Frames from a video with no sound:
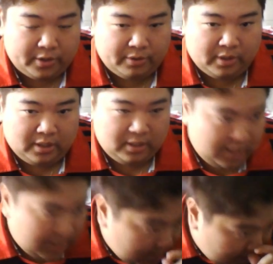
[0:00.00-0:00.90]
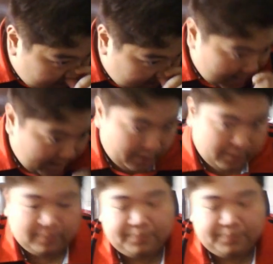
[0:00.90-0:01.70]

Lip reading: duel. Now,